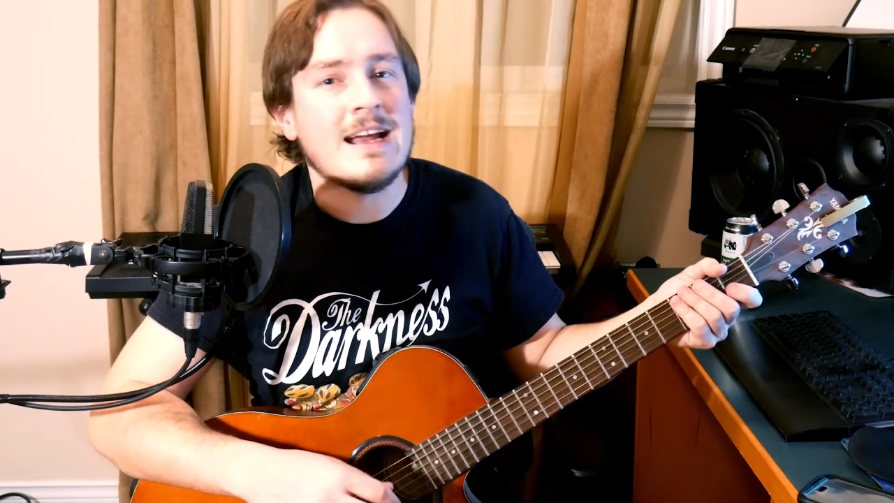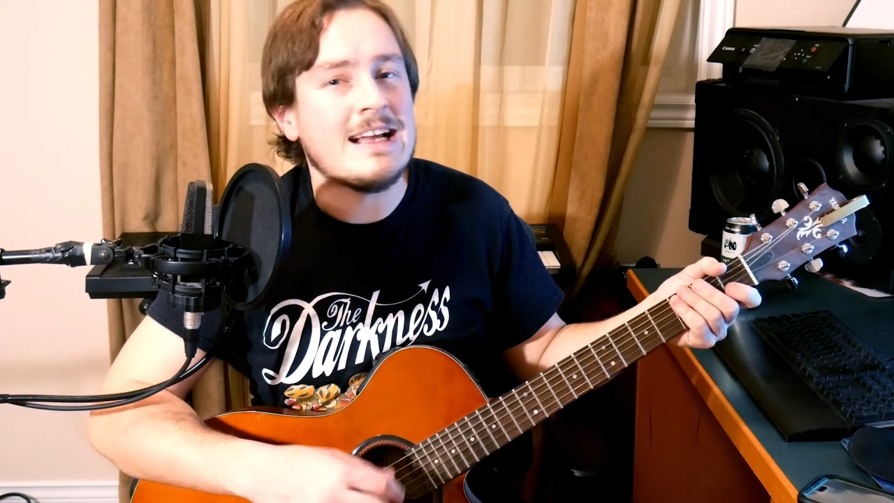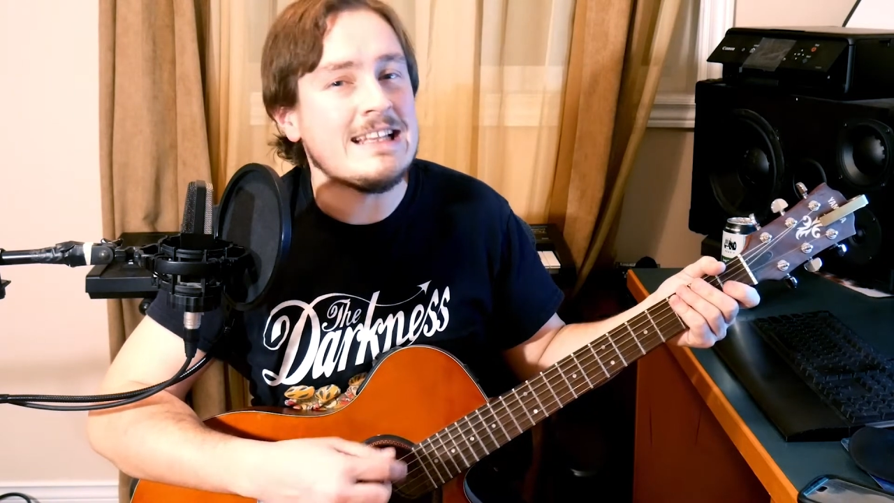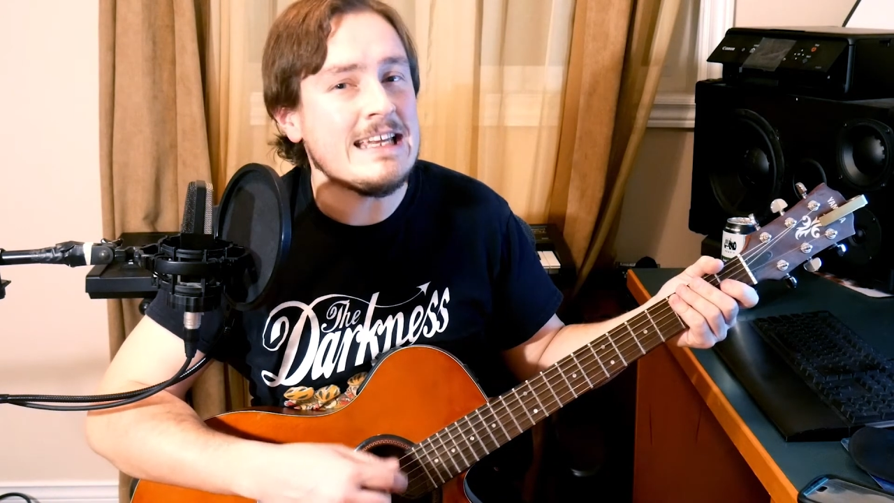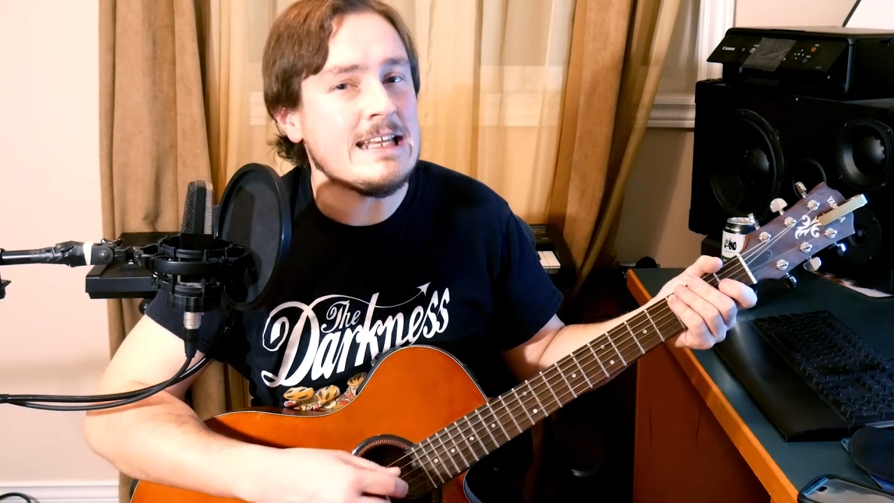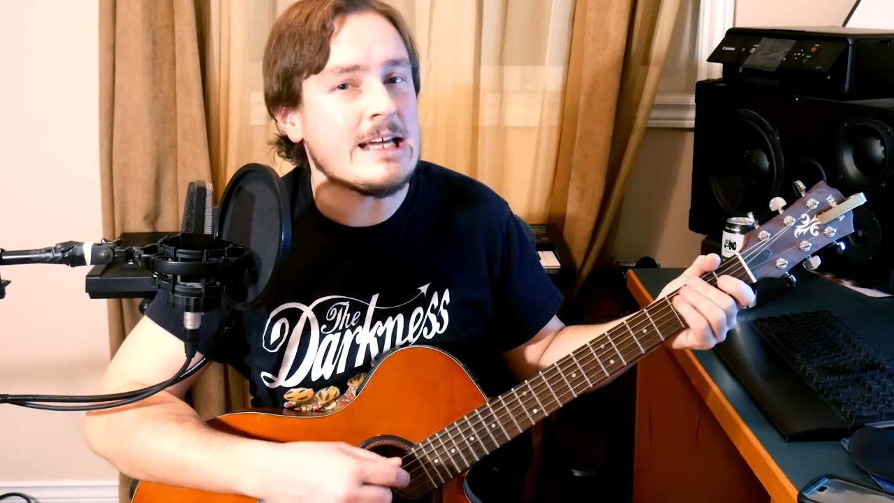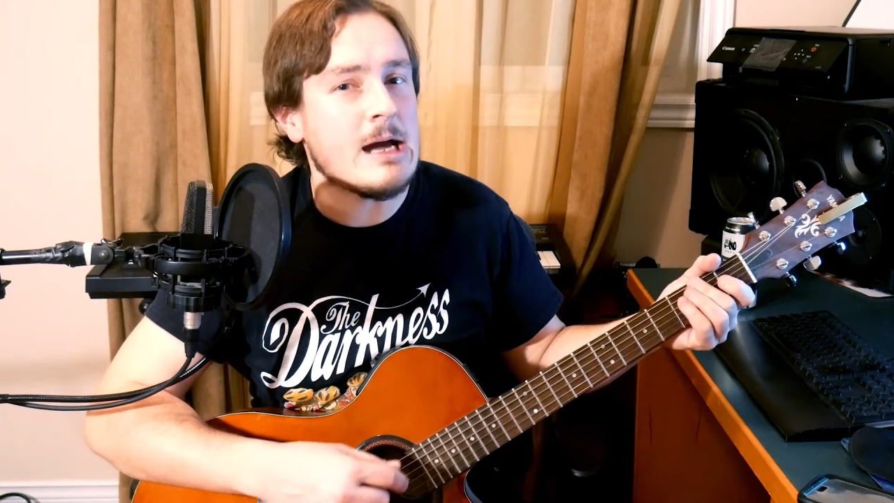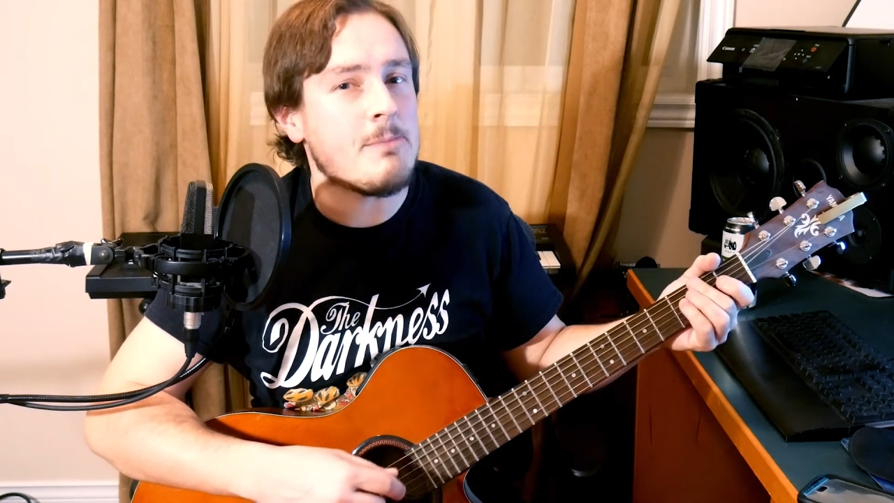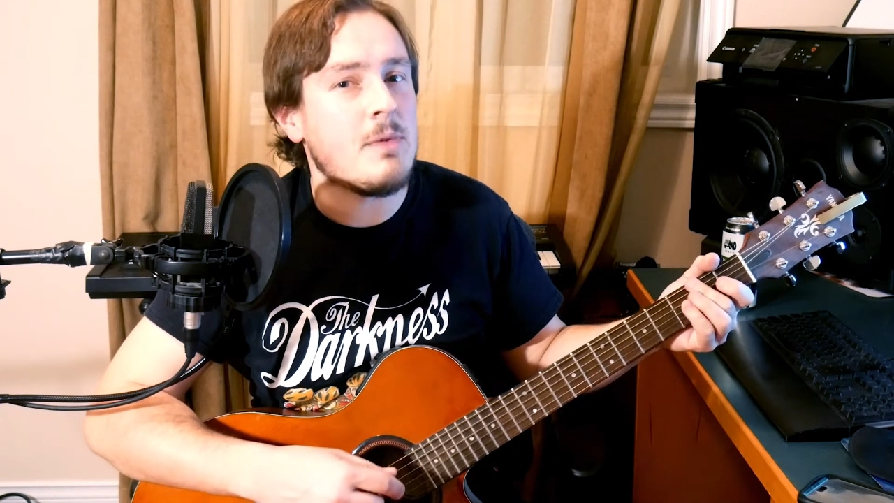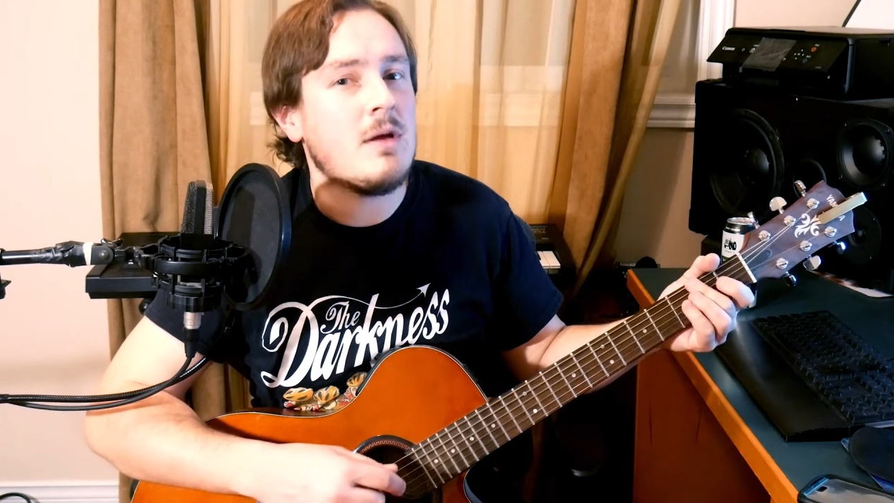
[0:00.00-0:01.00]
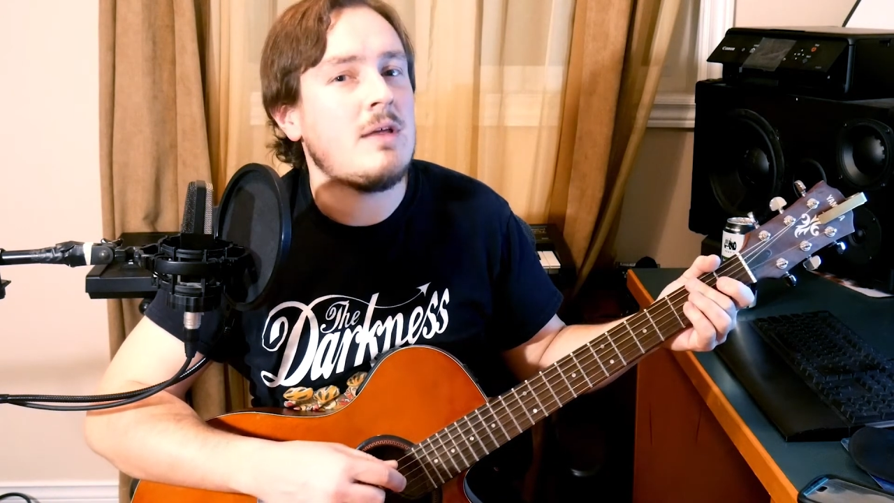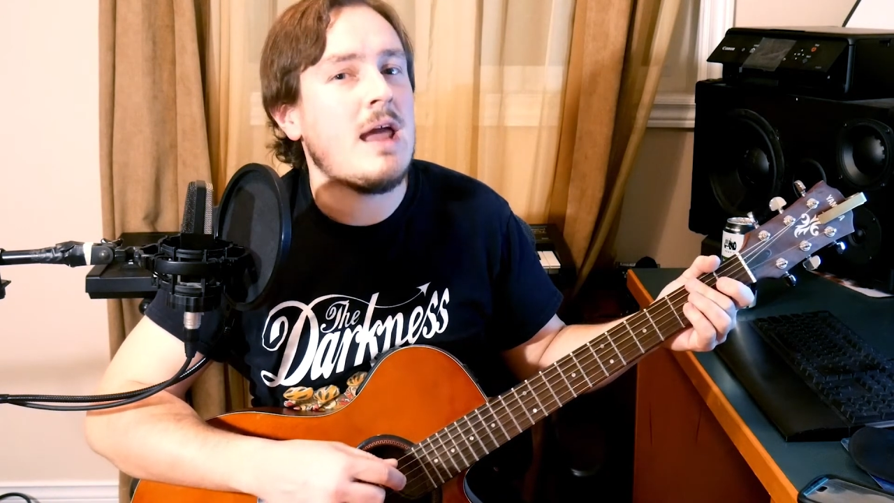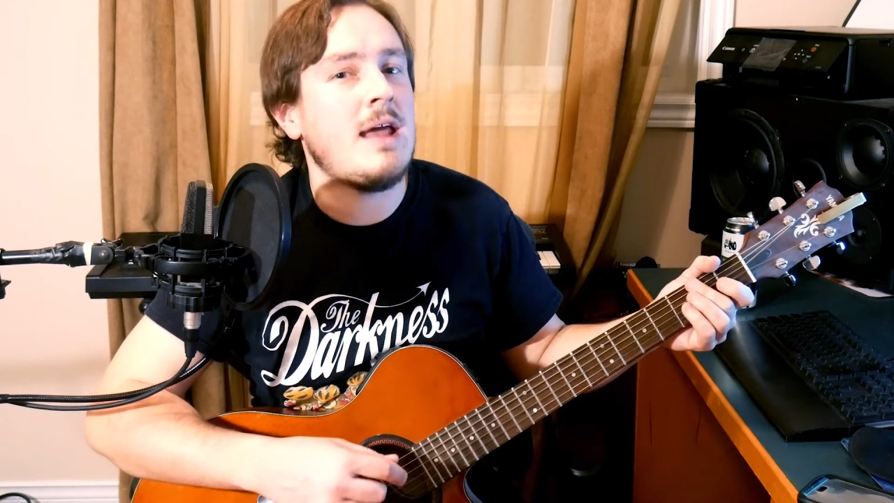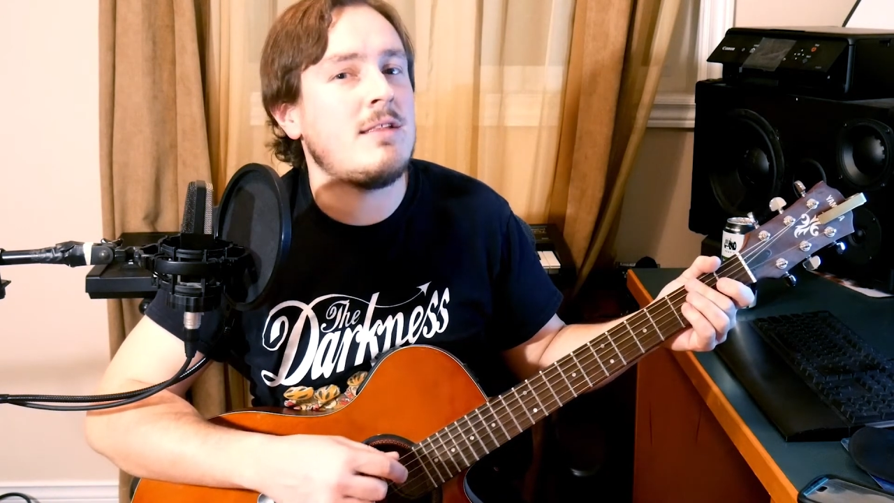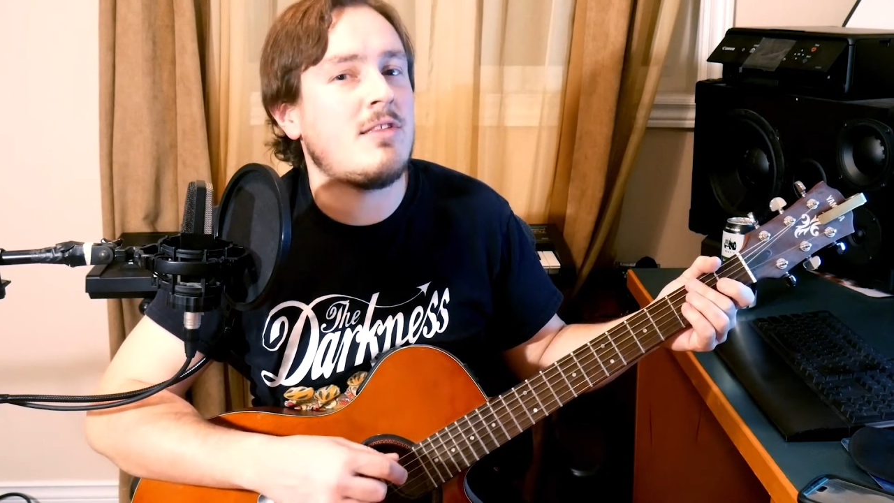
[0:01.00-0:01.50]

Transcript: cleaning up and